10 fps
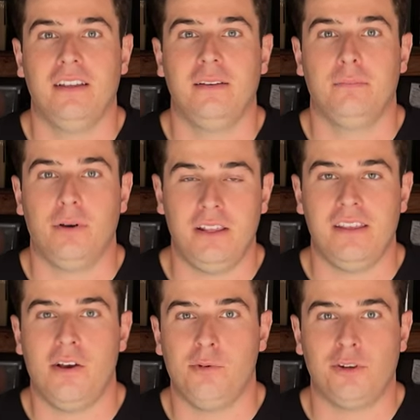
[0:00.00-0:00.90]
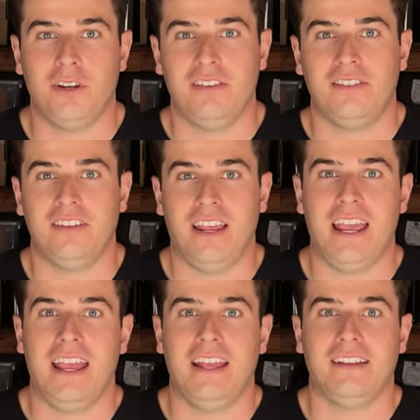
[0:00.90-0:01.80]
put in the elbow grease,
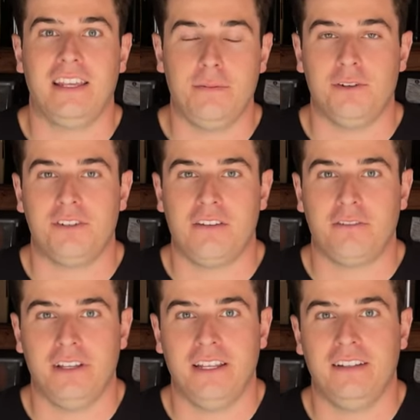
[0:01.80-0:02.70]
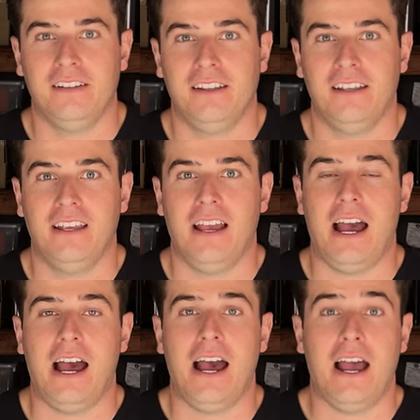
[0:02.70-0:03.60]
and keep your stuff clean.
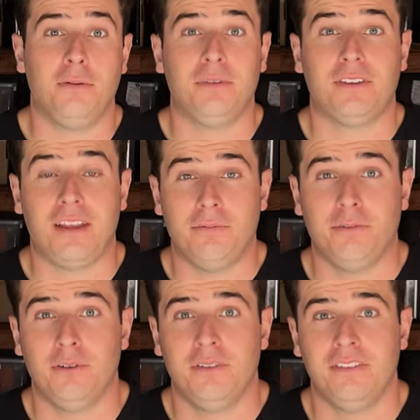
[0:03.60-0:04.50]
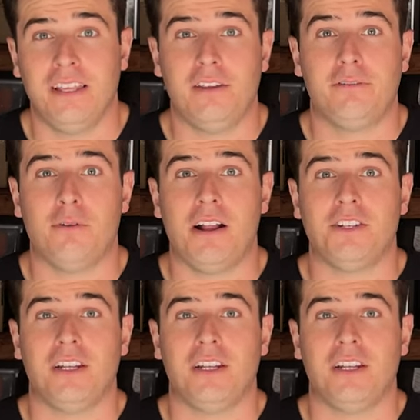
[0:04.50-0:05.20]
I hope this is helpful. Thank you for watching.